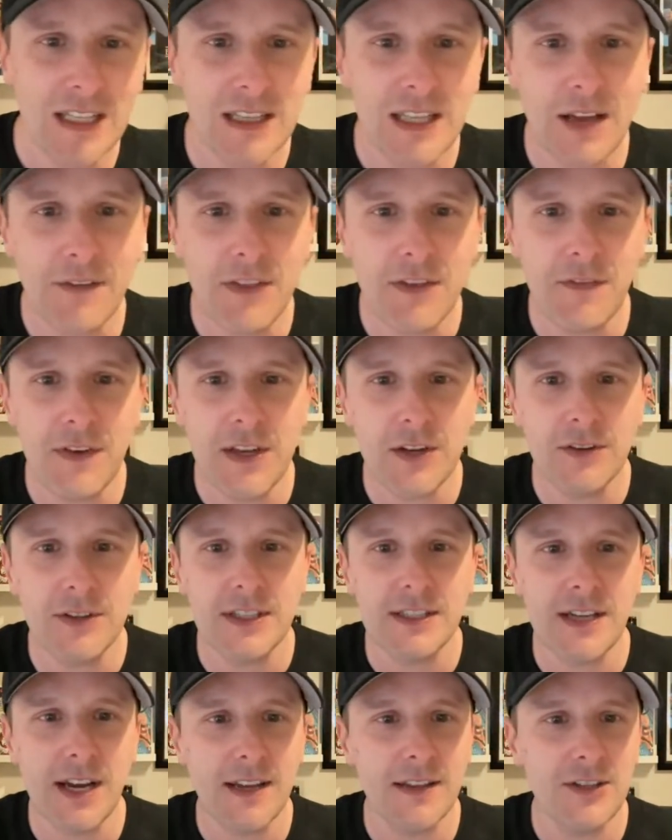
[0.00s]
Love the video and
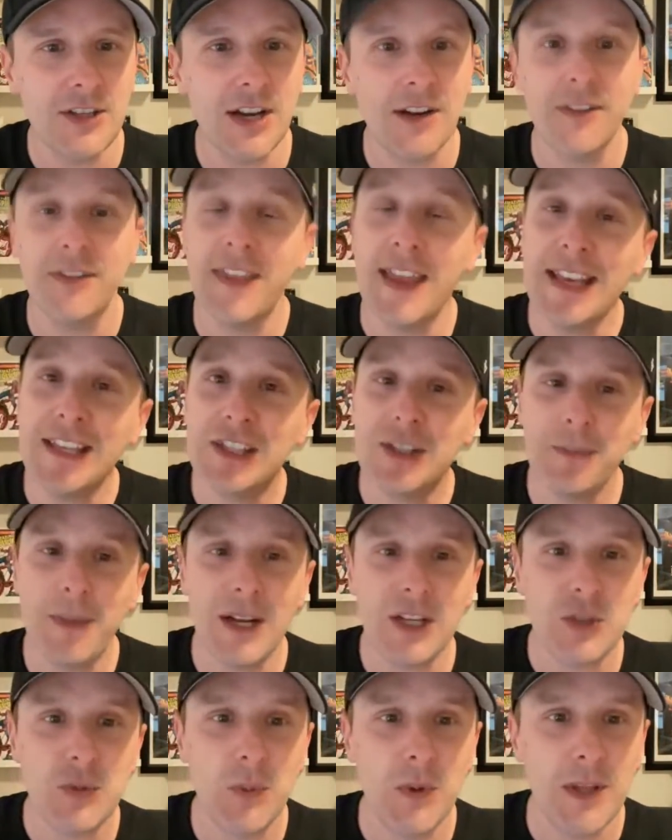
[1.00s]
design of the channel. Thanks so
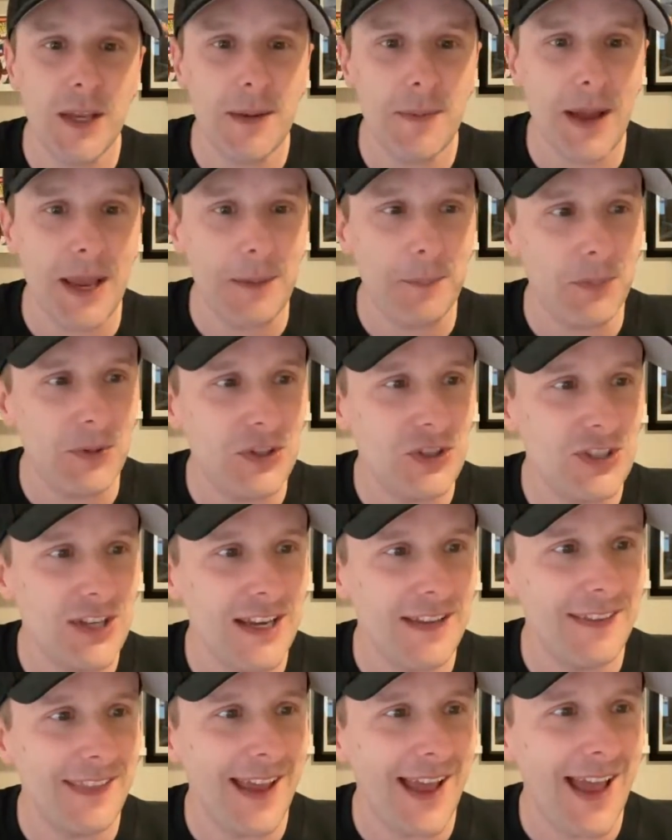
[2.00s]
much, William. I
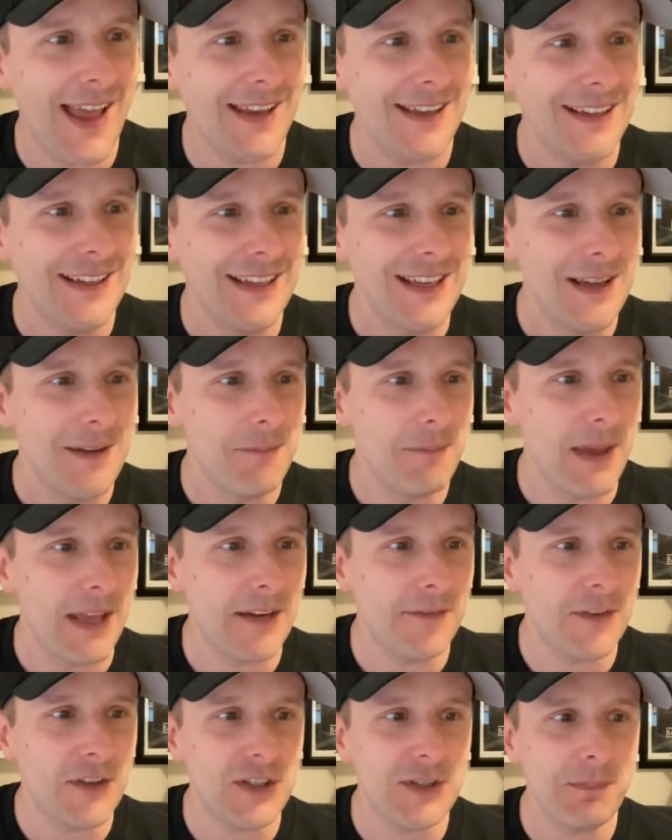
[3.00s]
appreciate that.
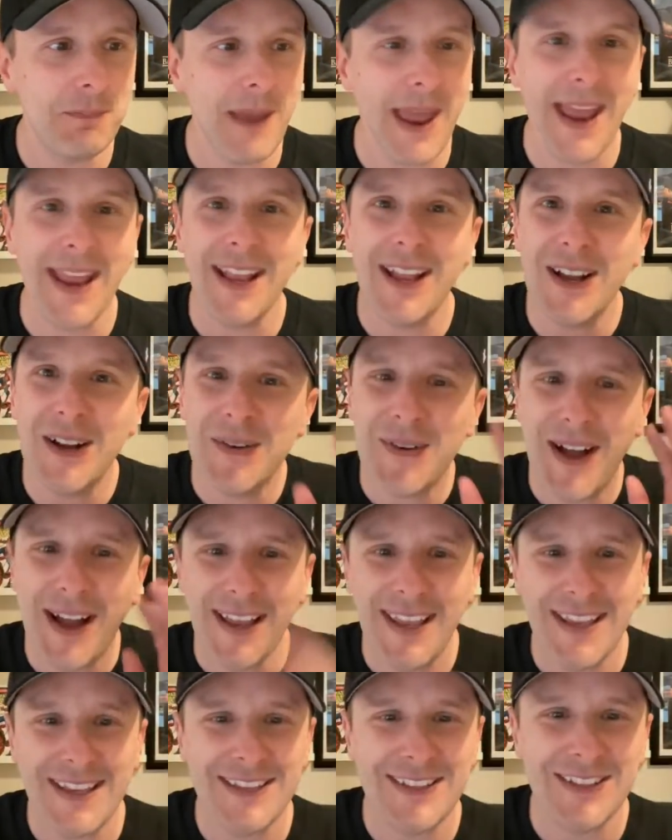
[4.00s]
Metaverse Mango,
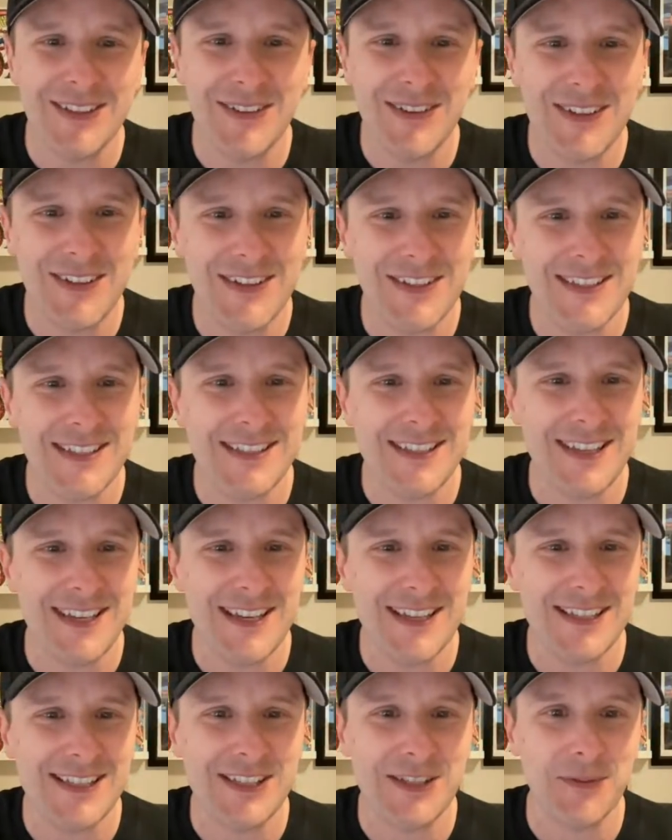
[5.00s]
how you doing? Good to
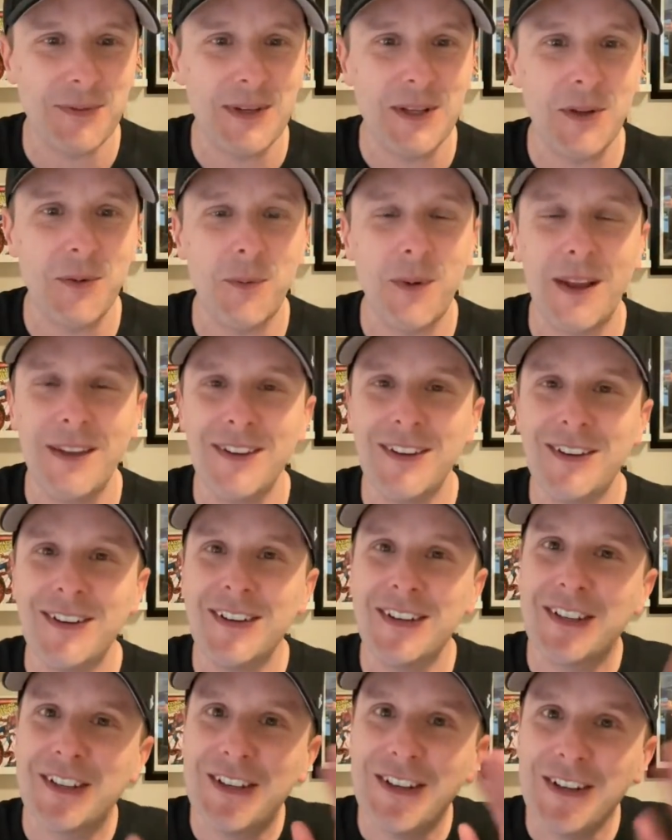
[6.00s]
see you. Surreal
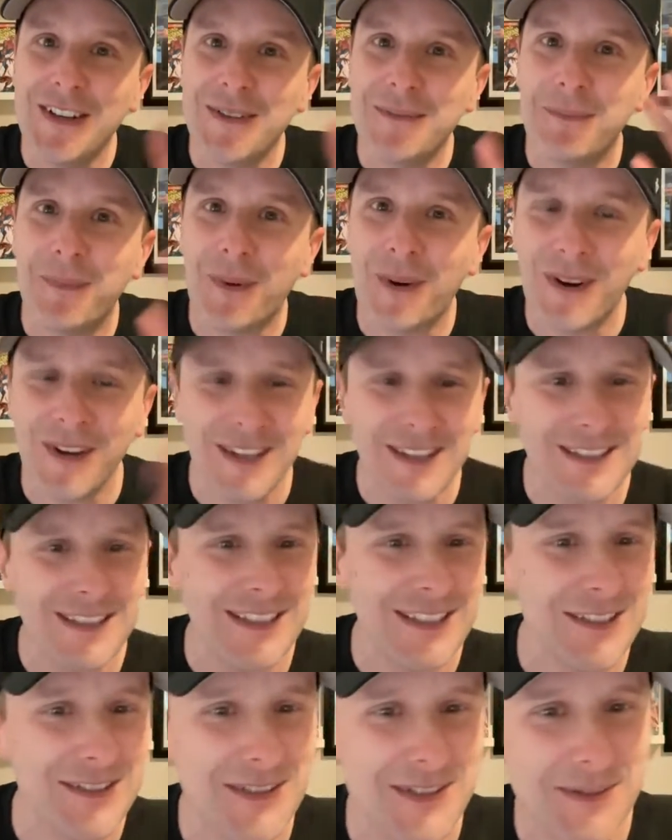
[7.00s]
Wonder, good morning
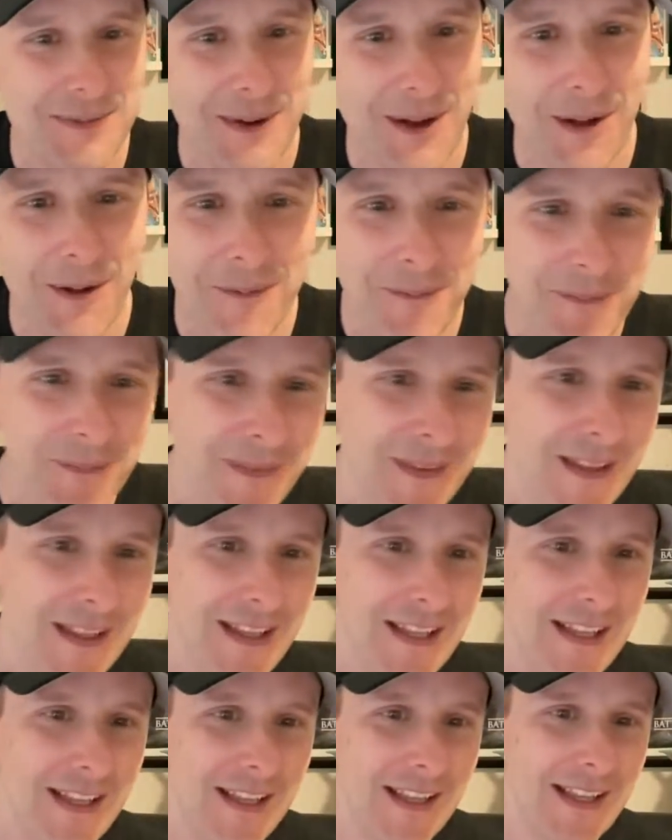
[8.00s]
to you as well.
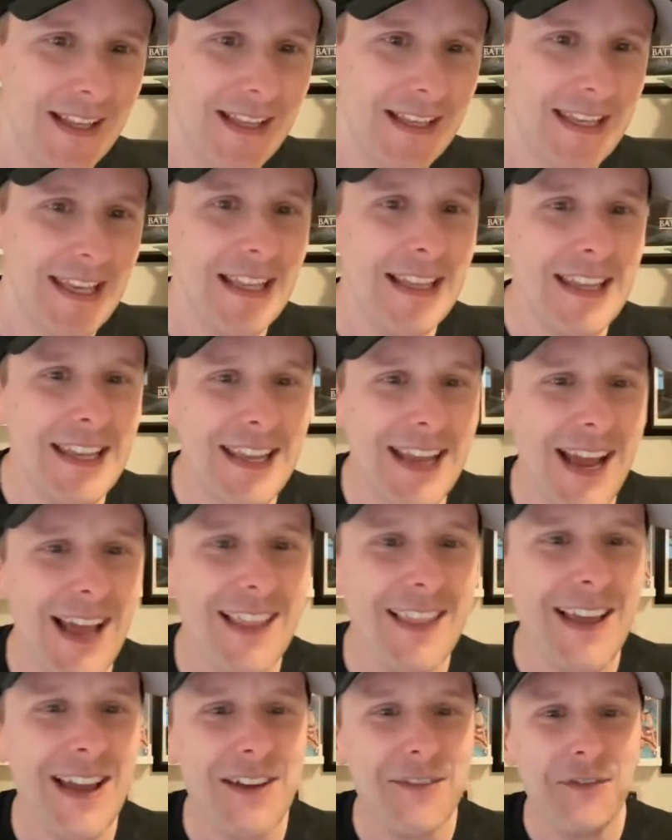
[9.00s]

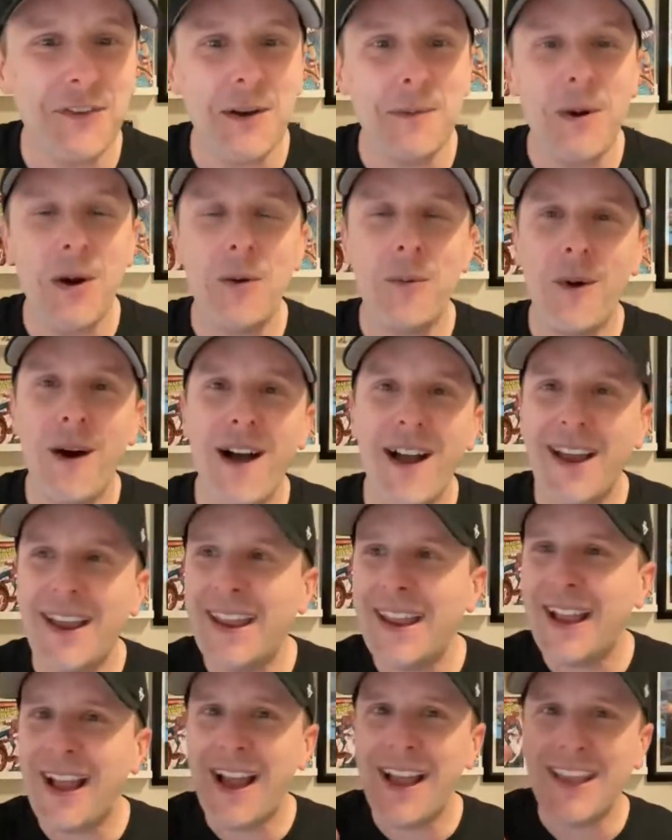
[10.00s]
Kilikala from
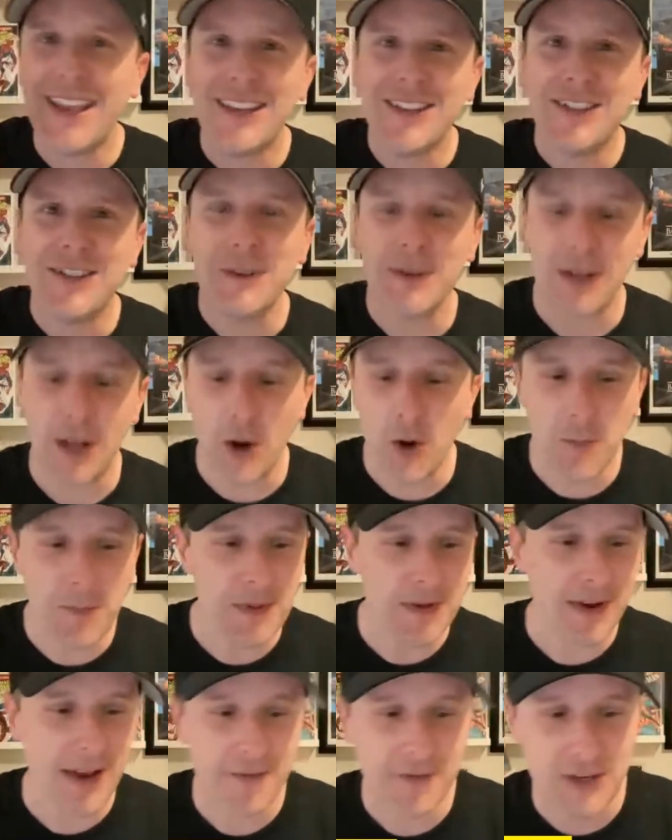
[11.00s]
Hawaii, how you doing? I hope
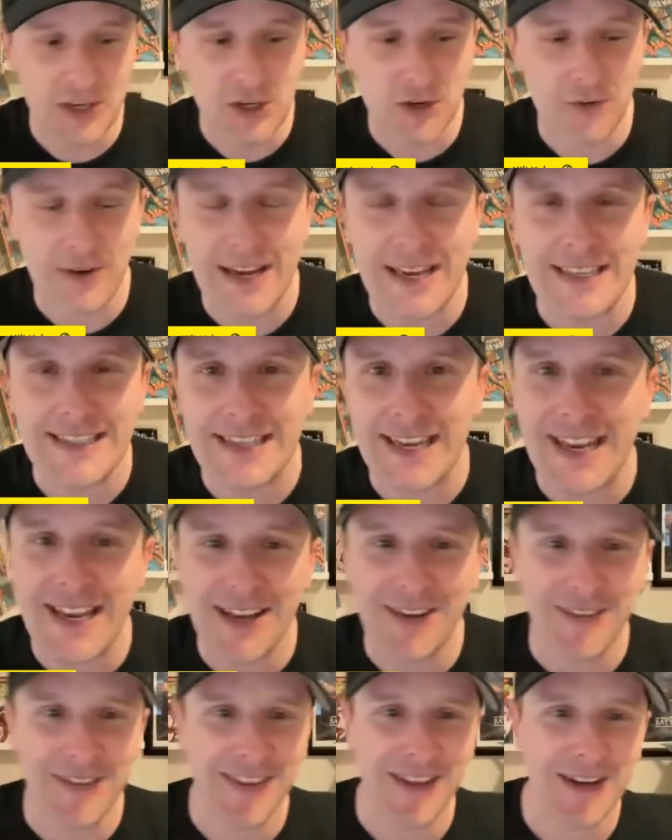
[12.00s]
you're having a great day
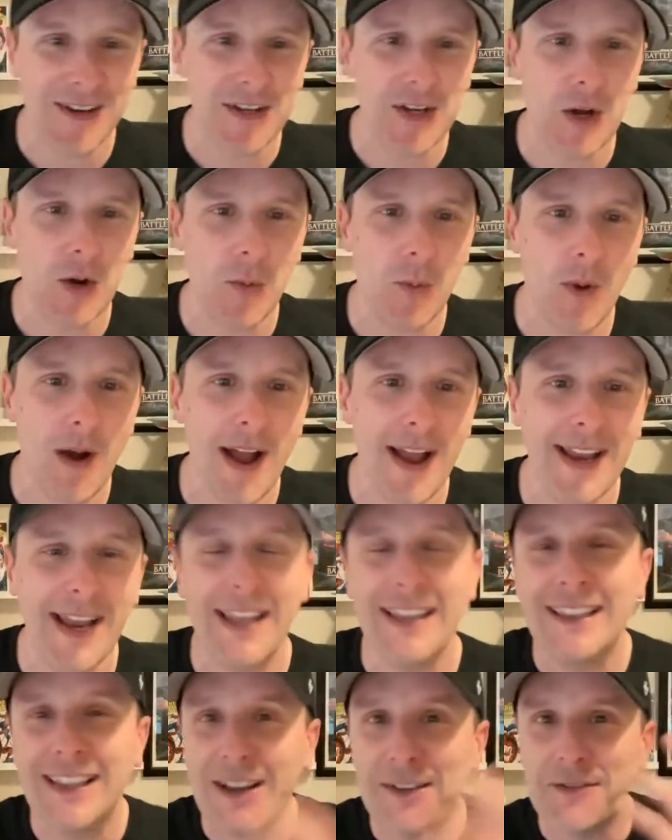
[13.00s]
out there in Hawaii.
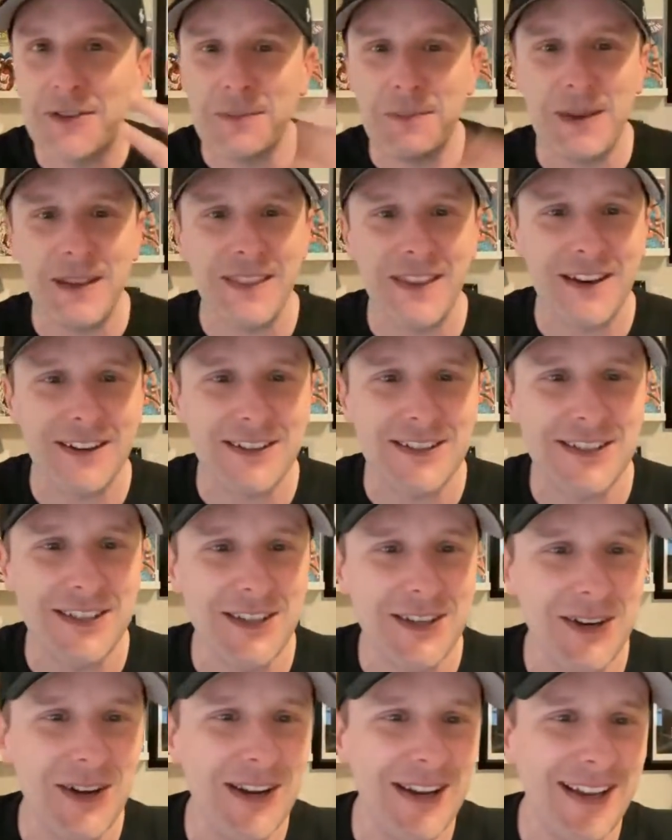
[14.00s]
I'd love to be there
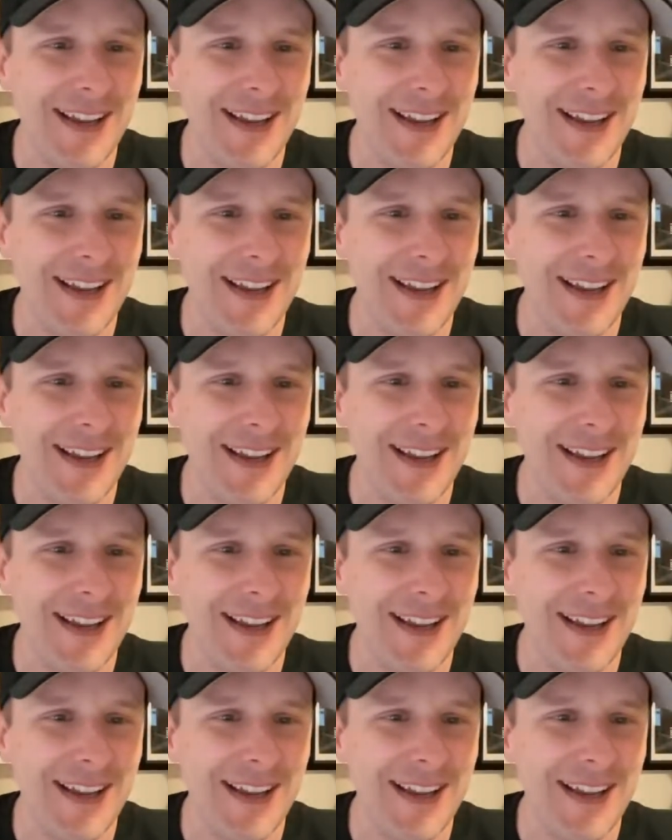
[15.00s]
too.